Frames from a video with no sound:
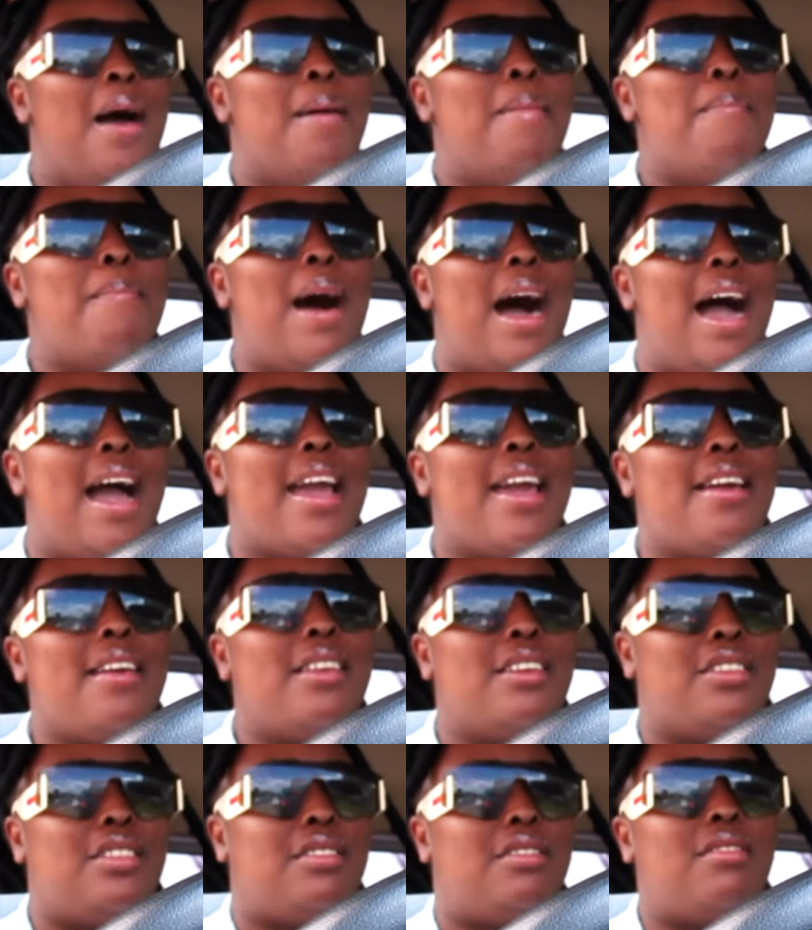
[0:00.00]
My
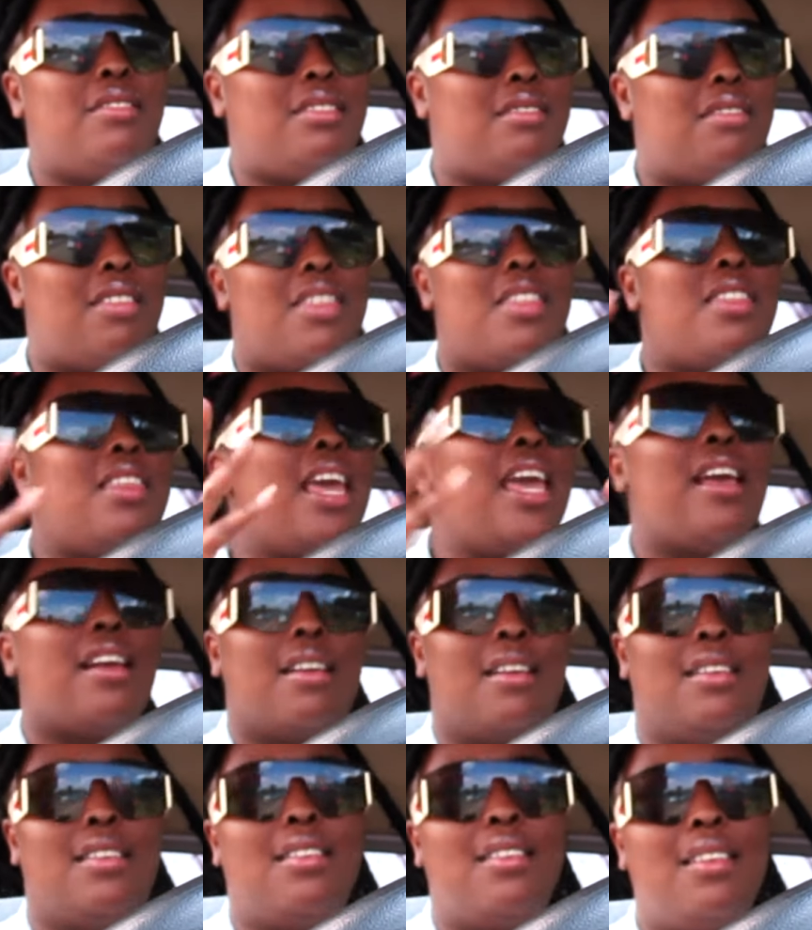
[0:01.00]

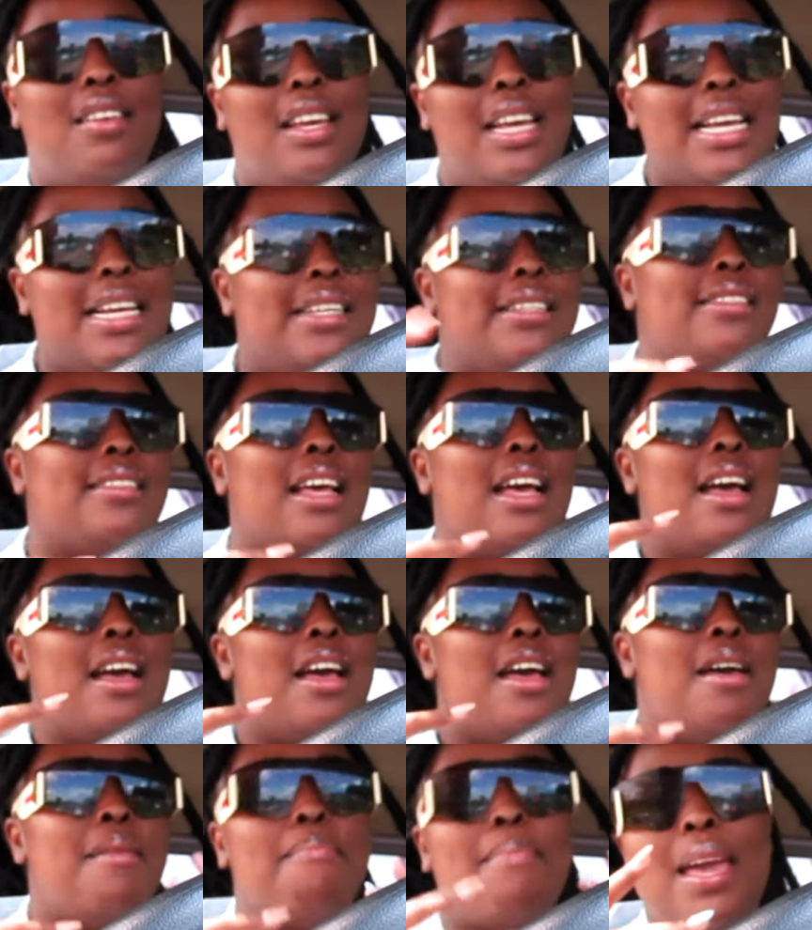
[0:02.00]
thing is
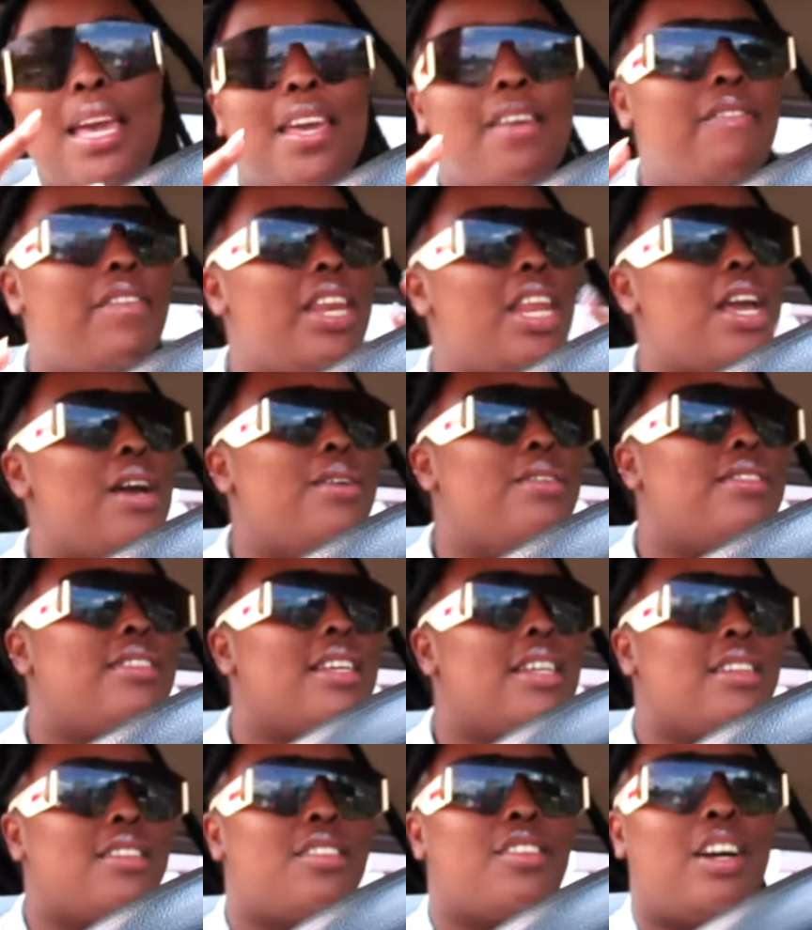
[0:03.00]
making
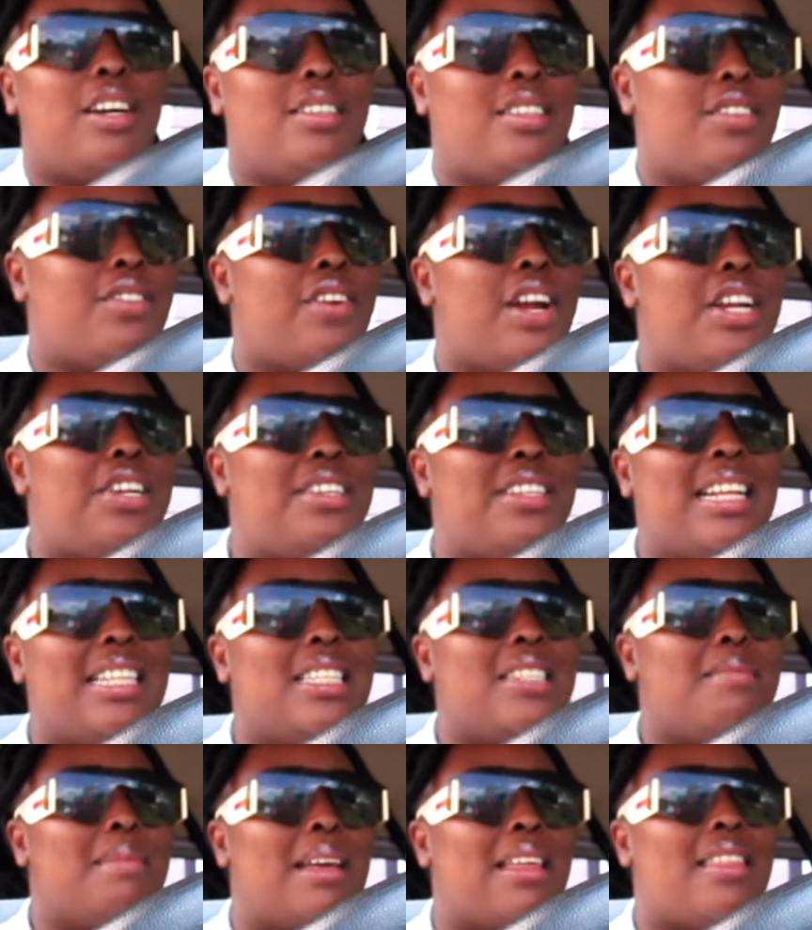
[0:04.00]
videos, is content creation.
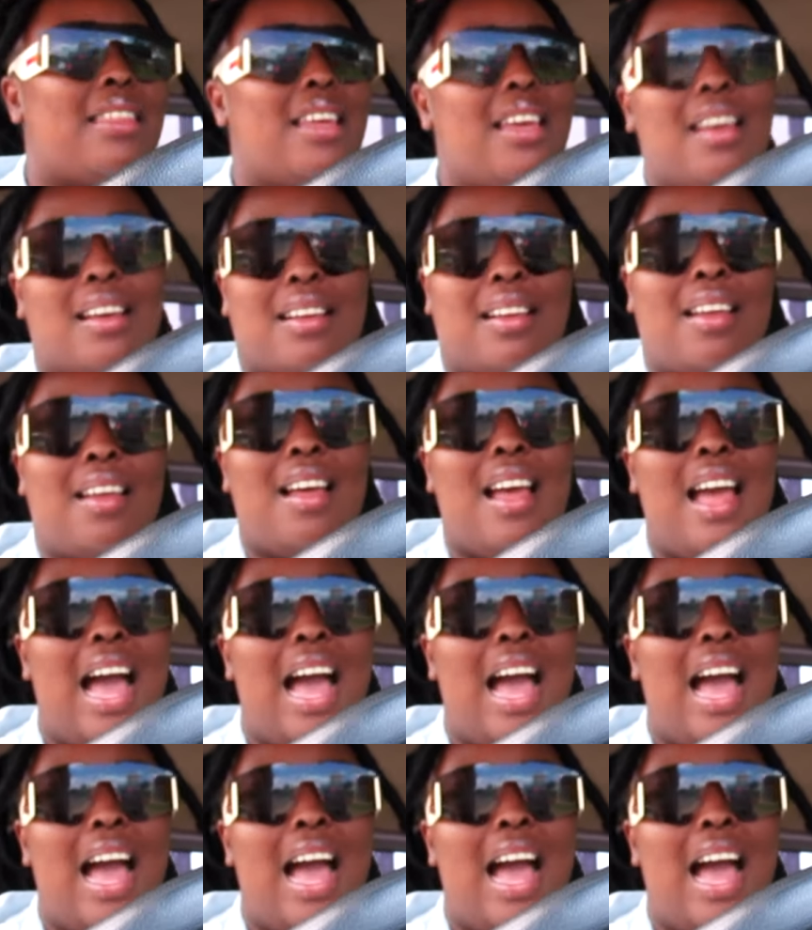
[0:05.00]
That's my thing.